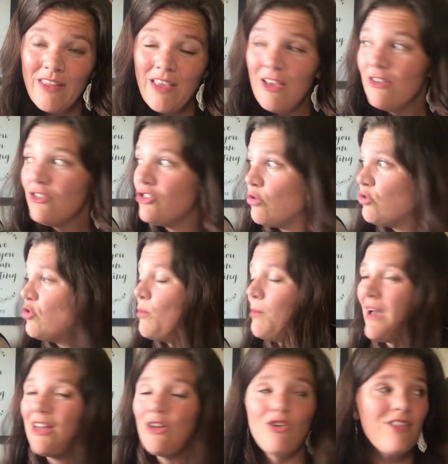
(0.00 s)
So no
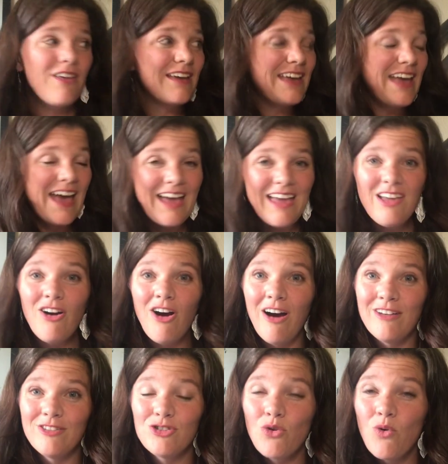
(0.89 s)
matter the
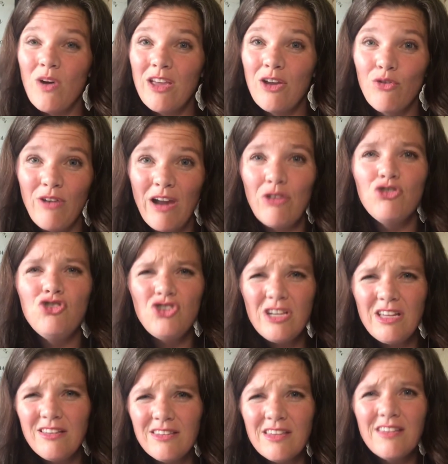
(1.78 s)
chaos going around,
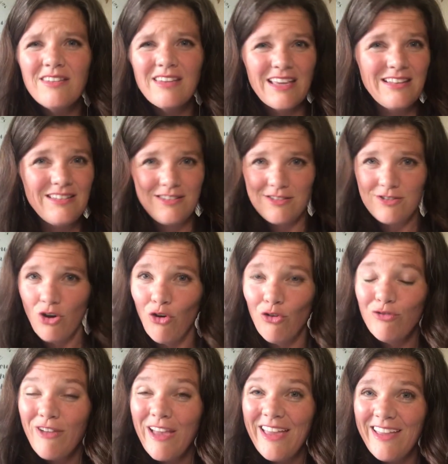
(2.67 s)
Jesus can solve
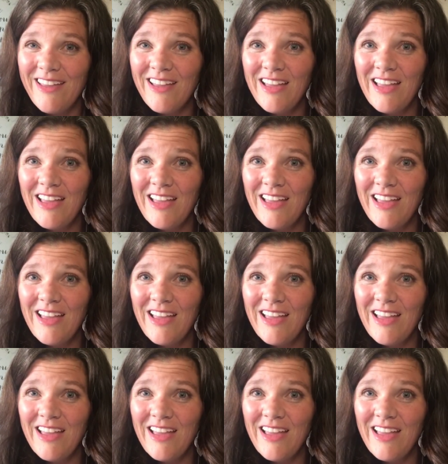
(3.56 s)
it,